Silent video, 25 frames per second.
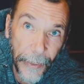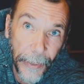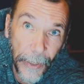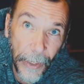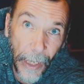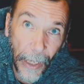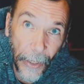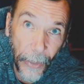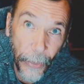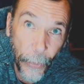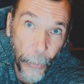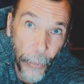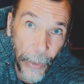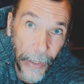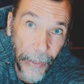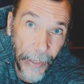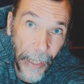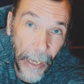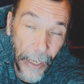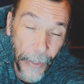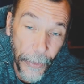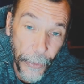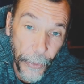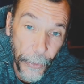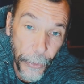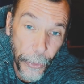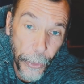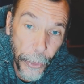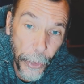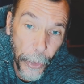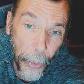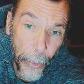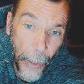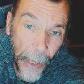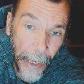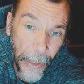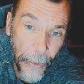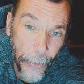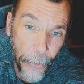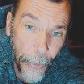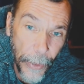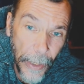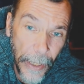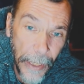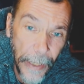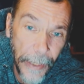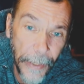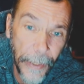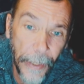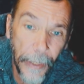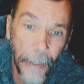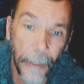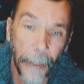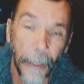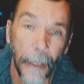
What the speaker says: to like 3,200.